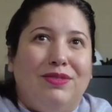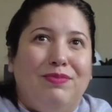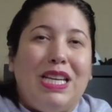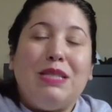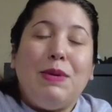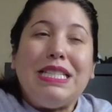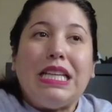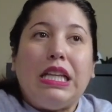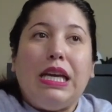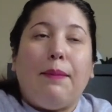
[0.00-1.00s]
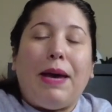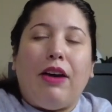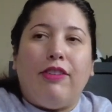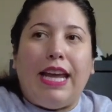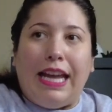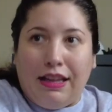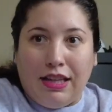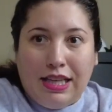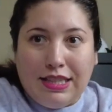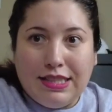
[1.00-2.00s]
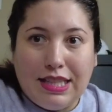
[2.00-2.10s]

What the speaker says: It's basically about aliens